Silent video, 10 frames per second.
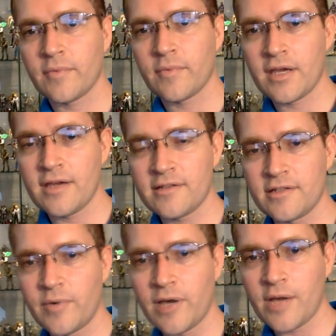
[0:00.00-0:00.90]

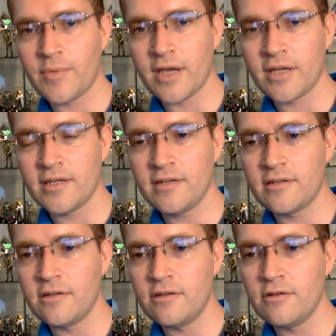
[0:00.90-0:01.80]
cases behind me. I need
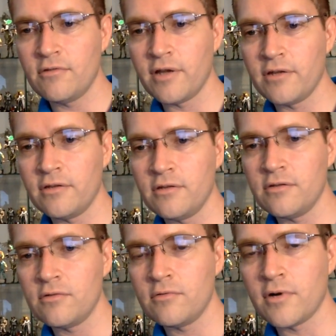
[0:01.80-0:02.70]
to do a
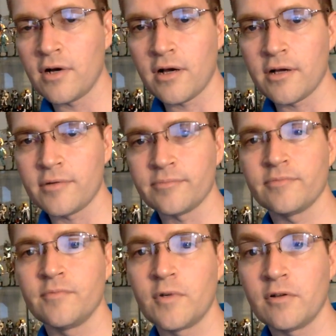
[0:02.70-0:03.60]
new
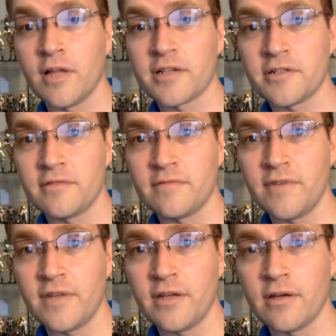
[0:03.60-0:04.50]
collection
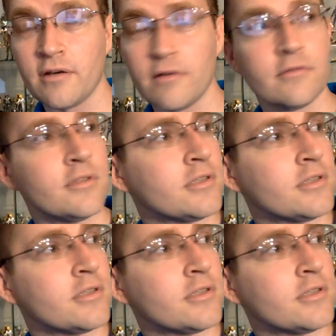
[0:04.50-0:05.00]
video.